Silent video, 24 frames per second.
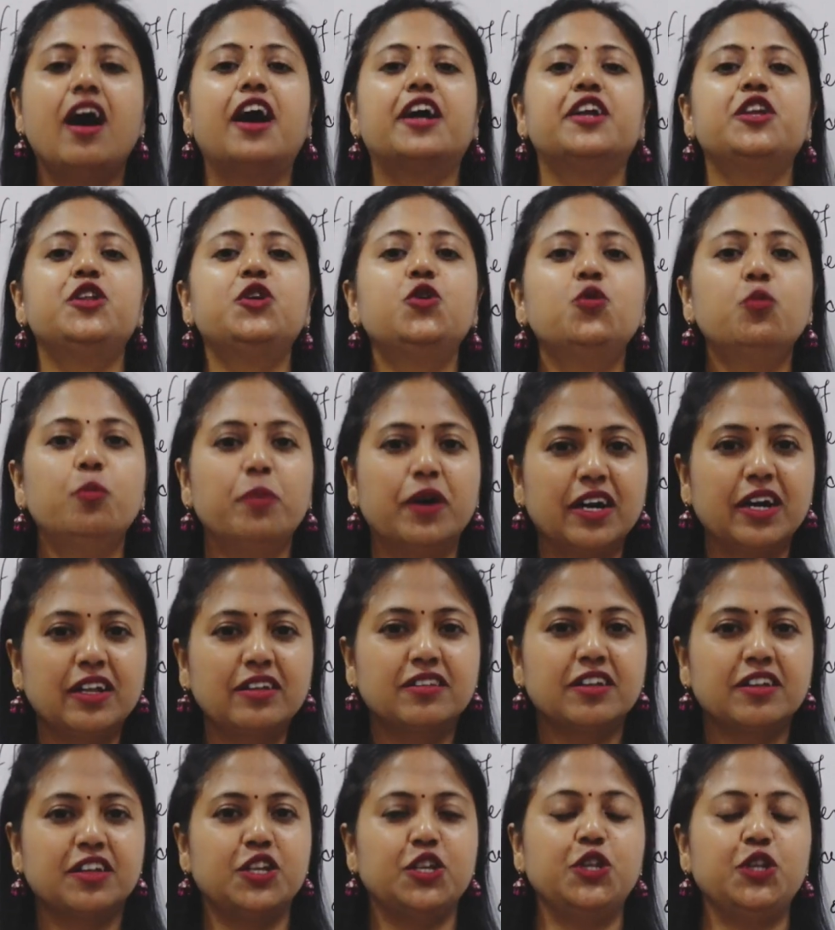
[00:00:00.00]
a new
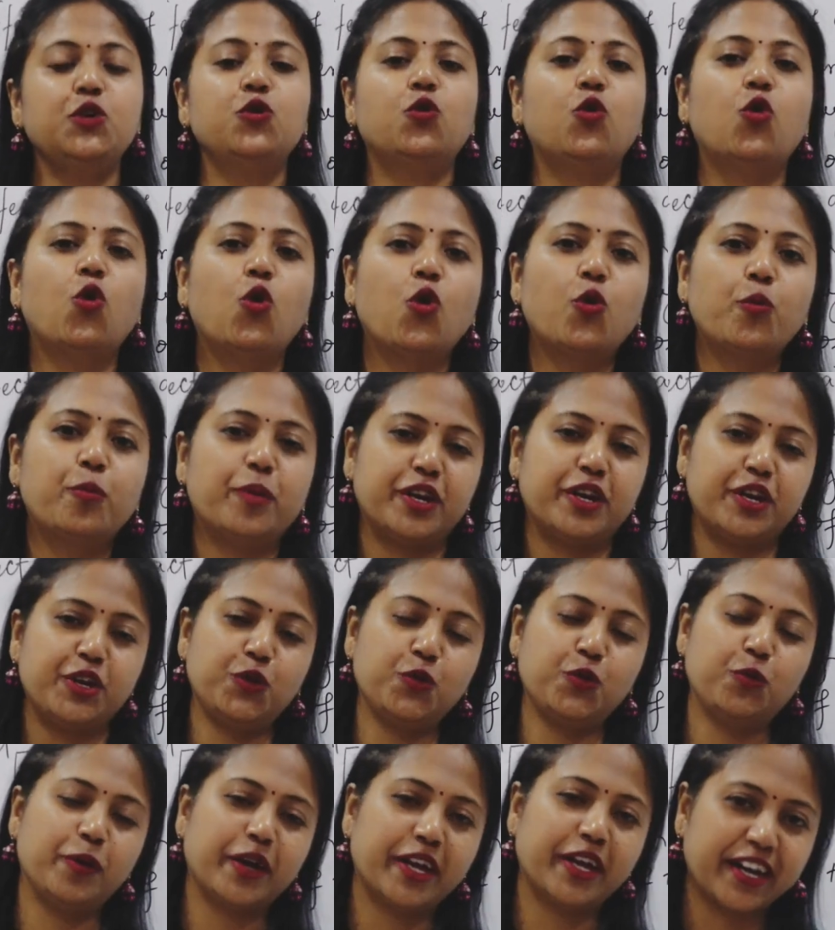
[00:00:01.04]
month, a new hope, a new
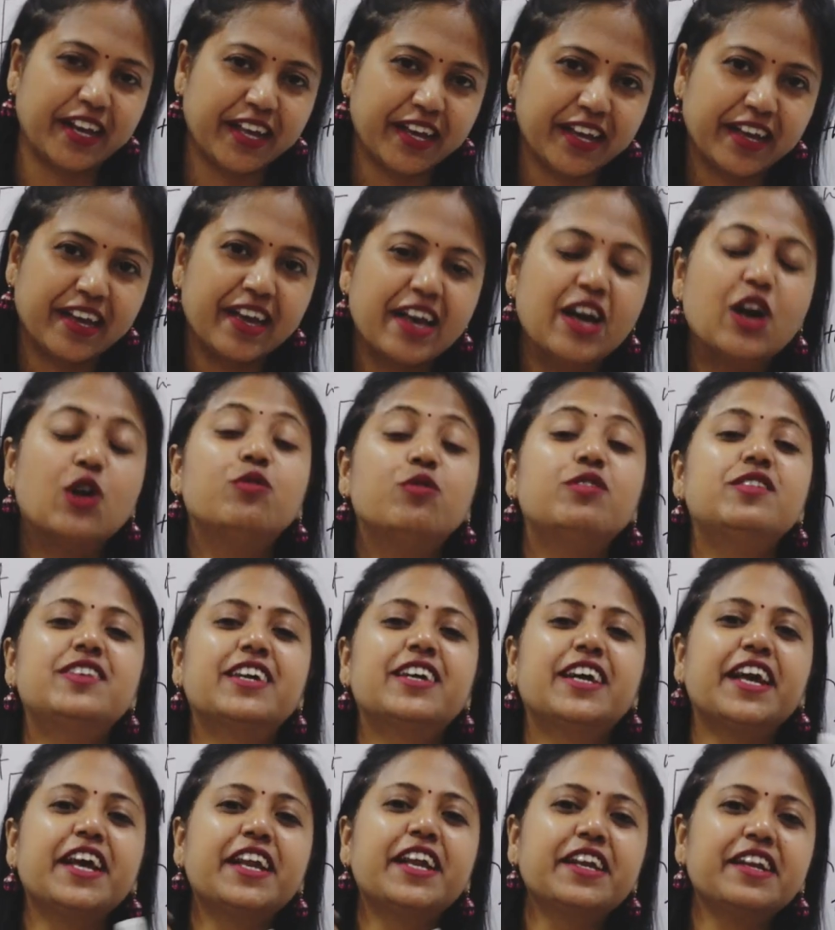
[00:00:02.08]
beginning, which
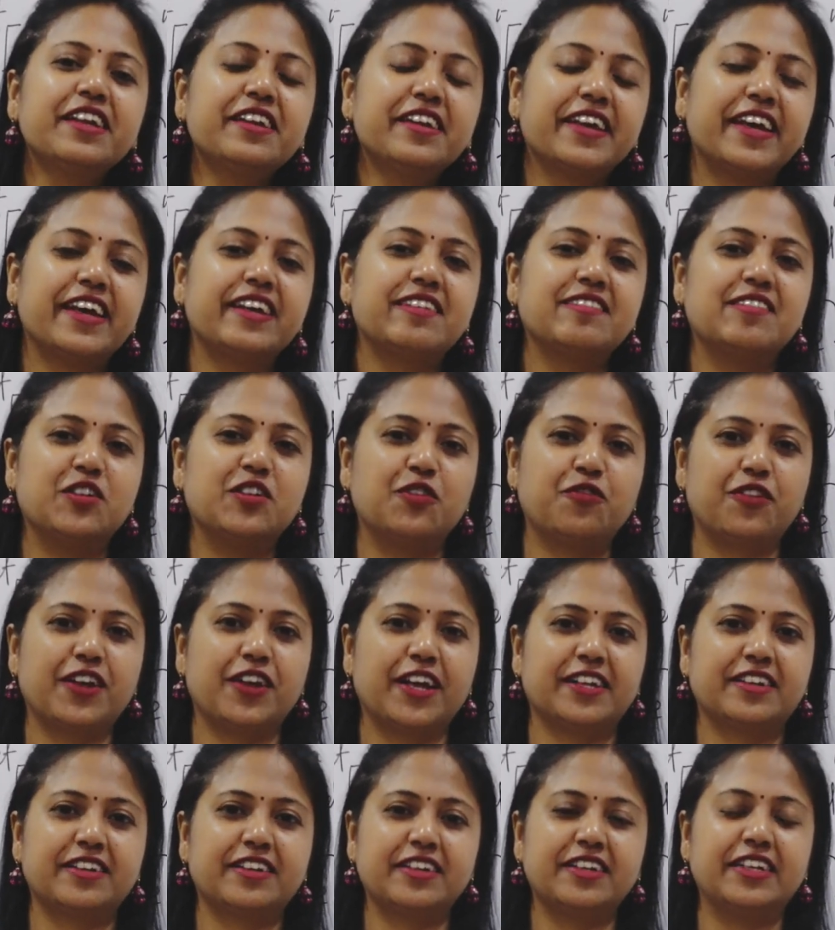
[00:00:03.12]
again gets
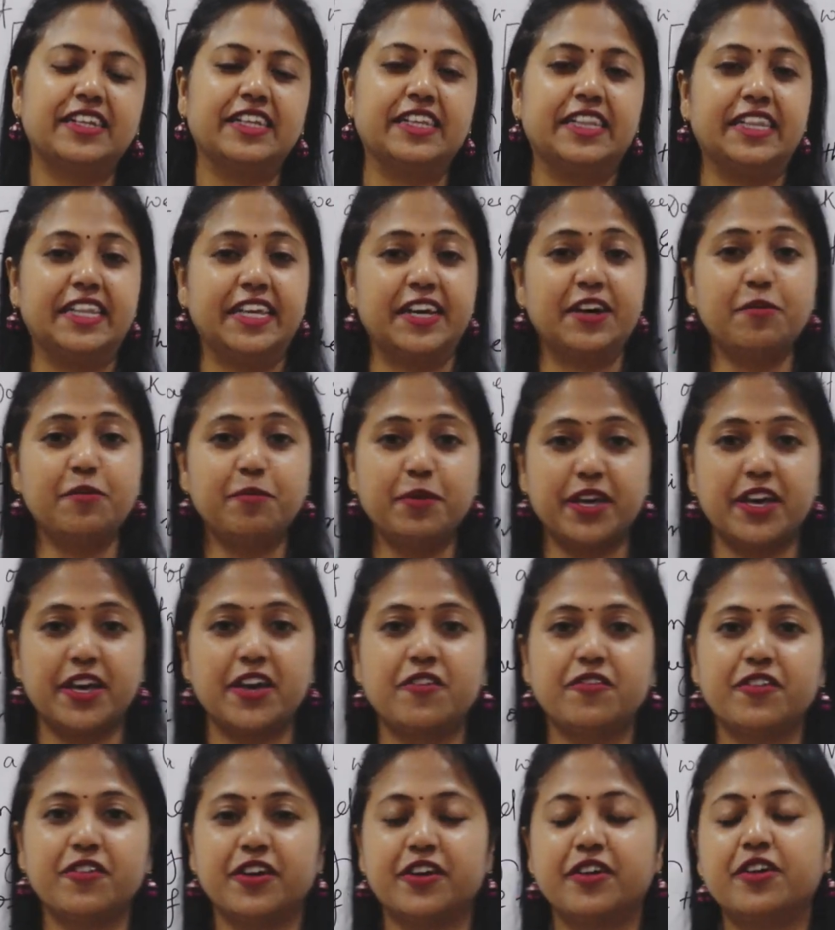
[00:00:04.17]
reflected in their
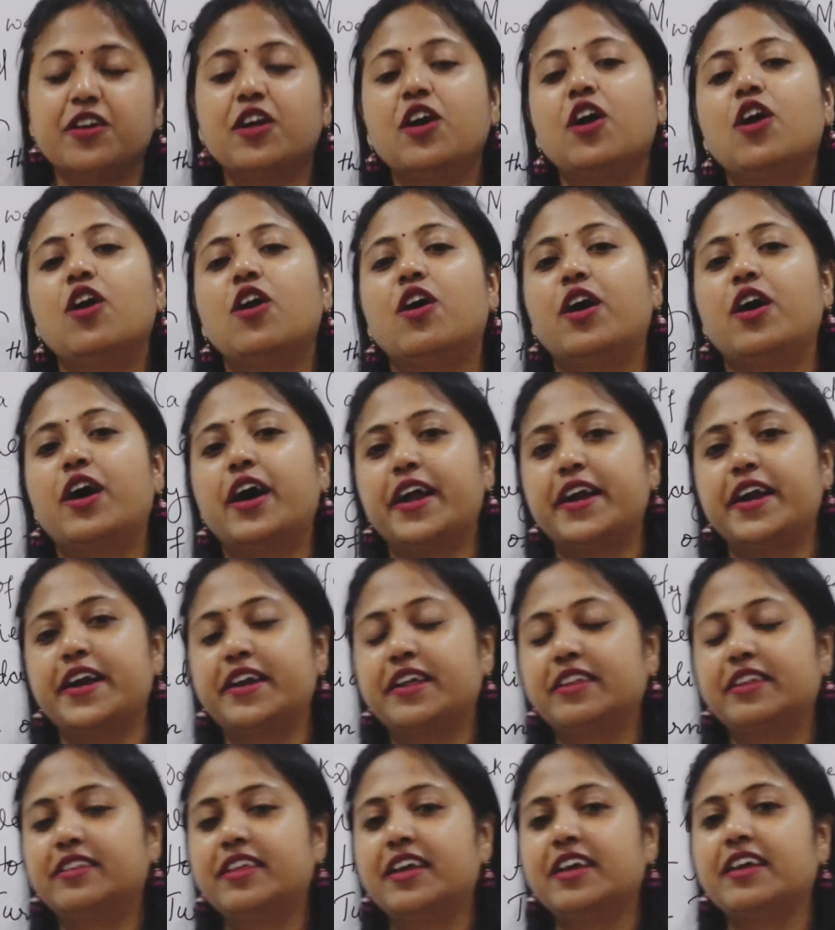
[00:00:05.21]
behavior, and
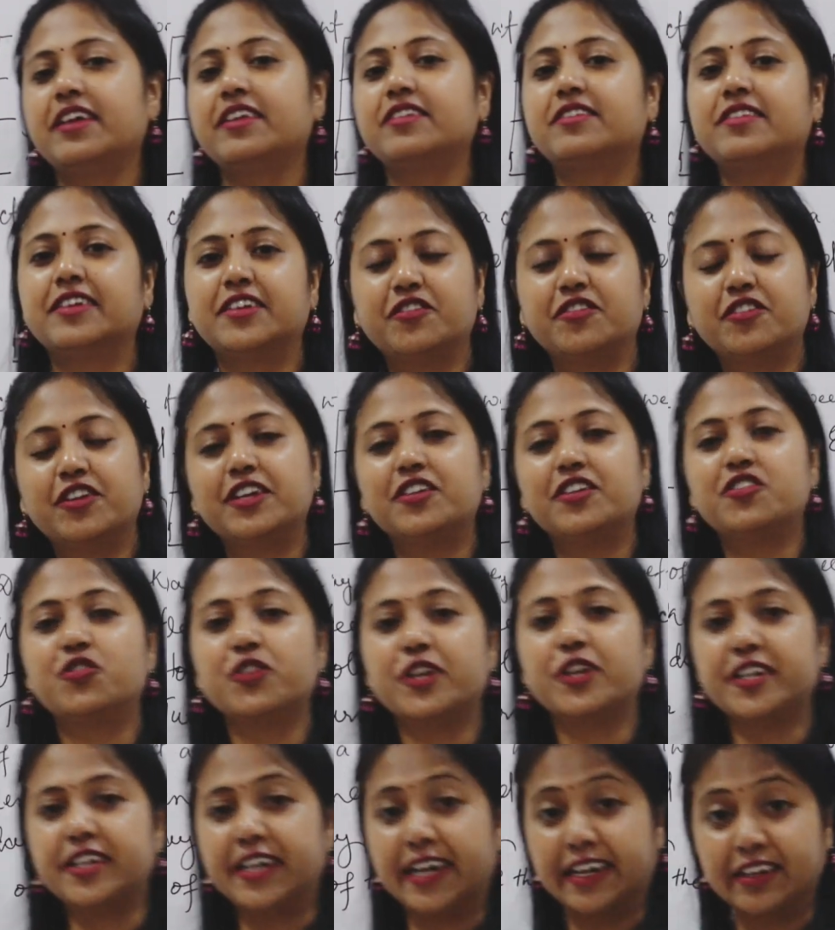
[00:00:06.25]
they generally
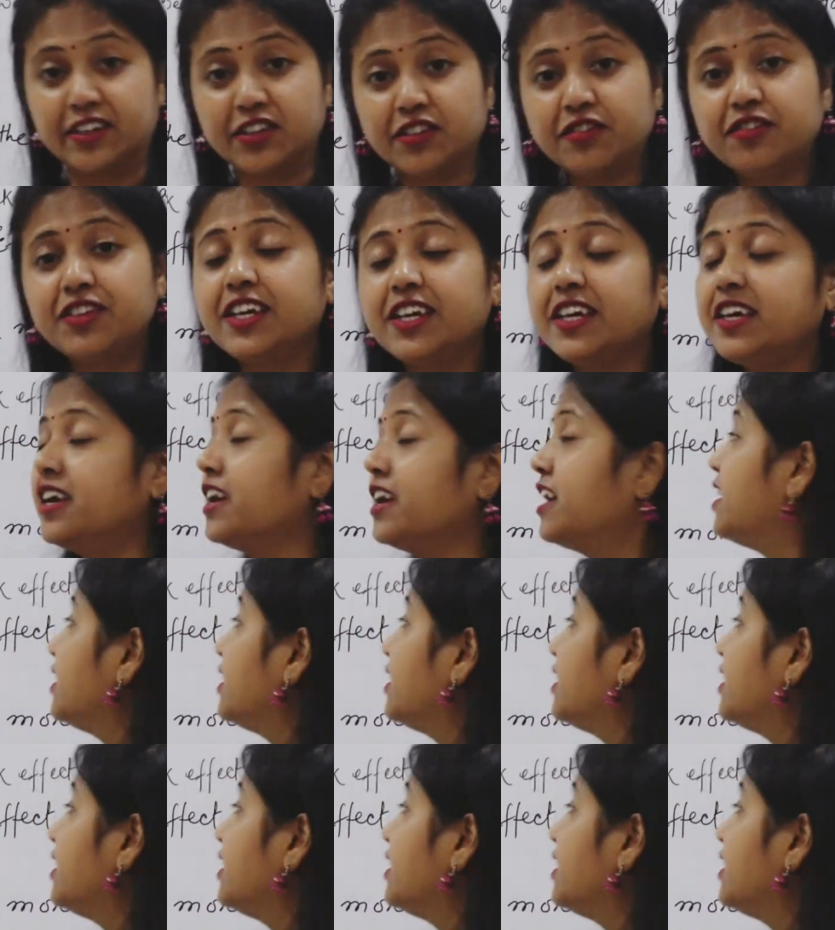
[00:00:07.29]
trade actively